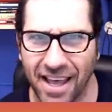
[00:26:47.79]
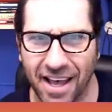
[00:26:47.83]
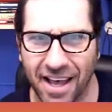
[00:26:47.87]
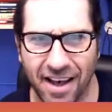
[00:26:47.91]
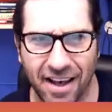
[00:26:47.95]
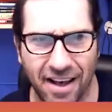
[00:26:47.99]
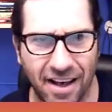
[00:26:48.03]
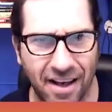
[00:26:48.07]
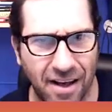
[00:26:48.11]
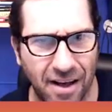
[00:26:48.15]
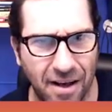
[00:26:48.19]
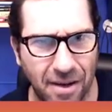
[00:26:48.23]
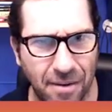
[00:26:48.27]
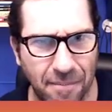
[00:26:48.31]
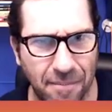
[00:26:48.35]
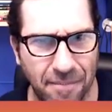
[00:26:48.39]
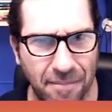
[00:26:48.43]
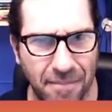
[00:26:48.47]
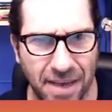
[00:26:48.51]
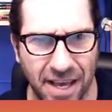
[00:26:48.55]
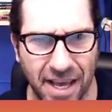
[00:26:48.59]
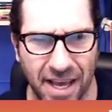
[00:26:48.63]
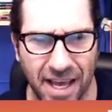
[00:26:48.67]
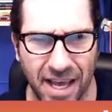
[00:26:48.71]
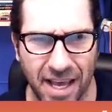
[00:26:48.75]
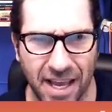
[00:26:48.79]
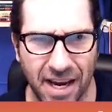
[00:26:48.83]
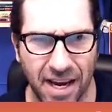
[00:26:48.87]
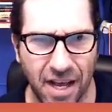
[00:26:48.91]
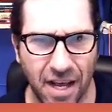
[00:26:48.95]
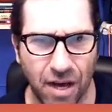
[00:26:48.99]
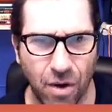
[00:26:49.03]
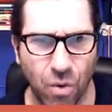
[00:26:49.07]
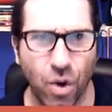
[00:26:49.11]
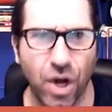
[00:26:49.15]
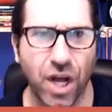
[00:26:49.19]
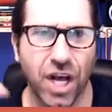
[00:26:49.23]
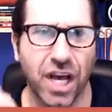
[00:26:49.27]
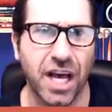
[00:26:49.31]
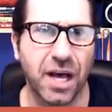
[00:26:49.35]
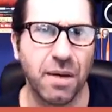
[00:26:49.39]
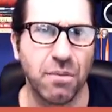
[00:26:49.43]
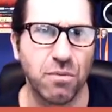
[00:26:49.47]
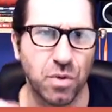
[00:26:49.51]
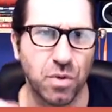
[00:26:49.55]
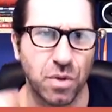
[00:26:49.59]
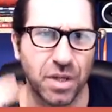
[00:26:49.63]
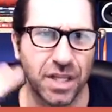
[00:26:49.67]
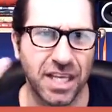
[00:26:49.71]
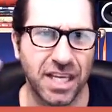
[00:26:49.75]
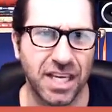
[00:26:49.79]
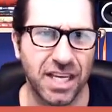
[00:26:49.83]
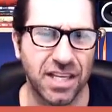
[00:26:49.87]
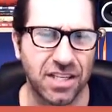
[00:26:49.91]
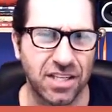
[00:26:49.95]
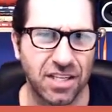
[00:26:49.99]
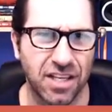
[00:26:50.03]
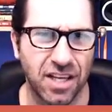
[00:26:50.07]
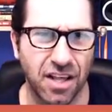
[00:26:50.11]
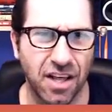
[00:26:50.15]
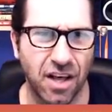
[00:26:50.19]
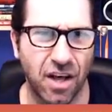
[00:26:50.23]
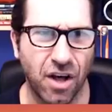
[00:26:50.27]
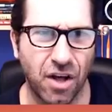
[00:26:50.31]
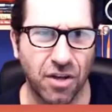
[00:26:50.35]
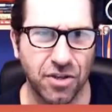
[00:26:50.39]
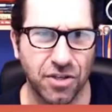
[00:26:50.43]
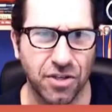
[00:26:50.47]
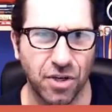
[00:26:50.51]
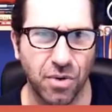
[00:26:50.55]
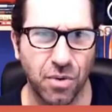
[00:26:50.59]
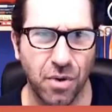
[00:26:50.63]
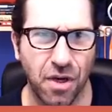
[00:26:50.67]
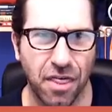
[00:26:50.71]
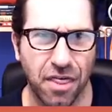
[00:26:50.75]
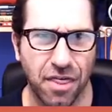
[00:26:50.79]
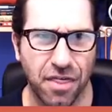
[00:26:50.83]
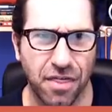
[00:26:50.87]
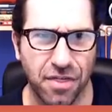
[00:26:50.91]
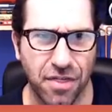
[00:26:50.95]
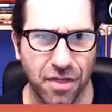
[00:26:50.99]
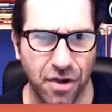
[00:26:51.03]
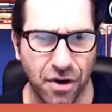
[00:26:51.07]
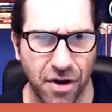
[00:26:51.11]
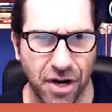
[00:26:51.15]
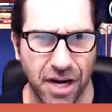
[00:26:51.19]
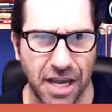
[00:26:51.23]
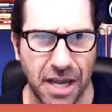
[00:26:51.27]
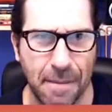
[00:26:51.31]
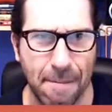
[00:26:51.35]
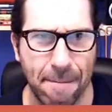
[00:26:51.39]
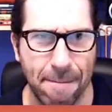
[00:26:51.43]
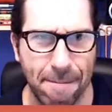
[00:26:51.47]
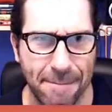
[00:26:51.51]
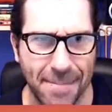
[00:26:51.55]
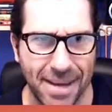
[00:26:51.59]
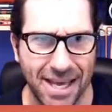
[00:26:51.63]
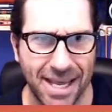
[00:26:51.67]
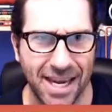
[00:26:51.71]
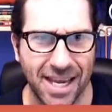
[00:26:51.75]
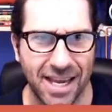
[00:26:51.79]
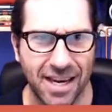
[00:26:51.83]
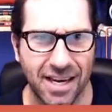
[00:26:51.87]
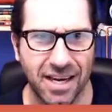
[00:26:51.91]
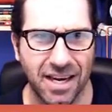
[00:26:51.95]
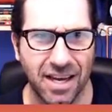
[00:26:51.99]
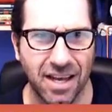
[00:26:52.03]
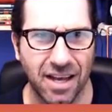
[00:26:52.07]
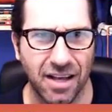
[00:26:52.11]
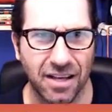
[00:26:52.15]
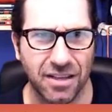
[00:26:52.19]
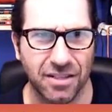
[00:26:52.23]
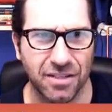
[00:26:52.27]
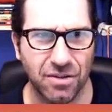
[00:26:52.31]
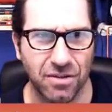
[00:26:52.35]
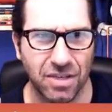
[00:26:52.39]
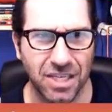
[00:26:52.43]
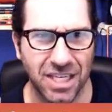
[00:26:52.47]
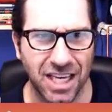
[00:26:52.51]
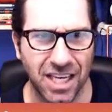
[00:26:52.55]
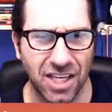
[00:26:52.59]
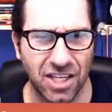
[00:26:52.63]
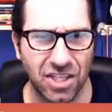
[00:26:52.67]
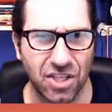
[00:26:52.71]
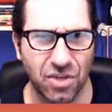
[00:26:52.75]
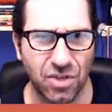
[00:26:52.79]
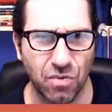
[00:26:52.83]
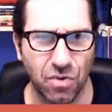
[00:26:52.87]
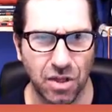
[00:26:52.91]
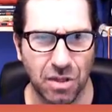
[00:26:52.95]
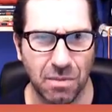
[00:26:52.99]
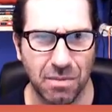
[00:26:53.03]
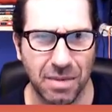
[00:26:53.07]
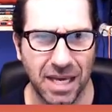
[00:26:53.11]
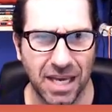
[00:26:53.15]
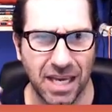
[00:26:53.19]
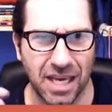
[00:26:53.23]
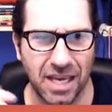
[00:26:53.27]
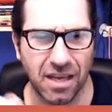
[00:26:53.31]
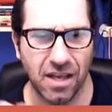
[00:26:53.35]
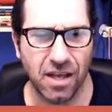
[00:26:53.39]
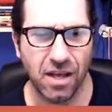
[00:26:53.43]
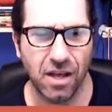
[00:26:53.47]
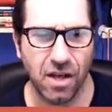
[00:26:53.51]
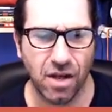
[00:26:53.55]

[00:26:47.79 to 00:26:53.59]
And what comes with it is also a 30-minute consultation with me